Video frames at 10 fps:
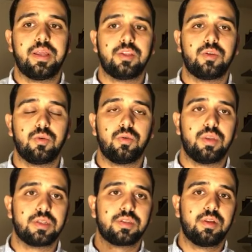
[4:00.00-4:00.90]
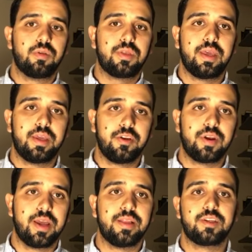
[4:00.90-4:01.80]
into this little thing in your
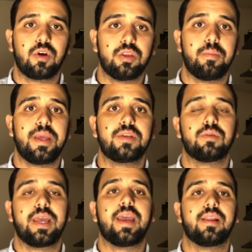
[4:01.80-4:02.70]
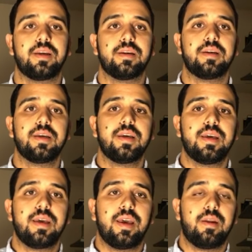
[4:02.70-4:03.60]
head that's called the basal ganglia.
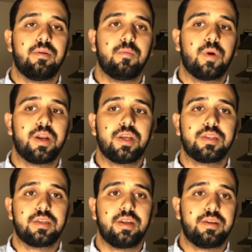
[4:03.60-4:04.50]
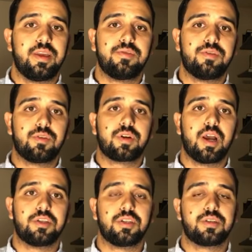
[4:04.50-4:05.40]
And what it does, it gives your
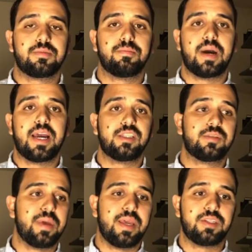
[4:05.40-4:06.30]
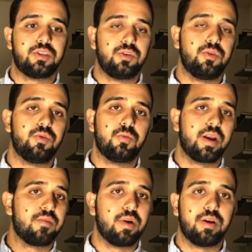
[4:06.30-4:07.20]
conscious mind space to do
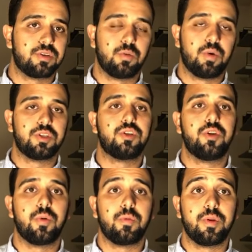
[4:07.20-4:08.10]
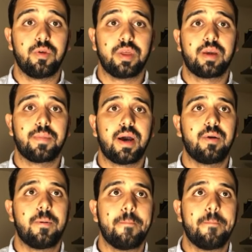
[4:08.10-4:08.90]
whatever else it wants to do. And when you think about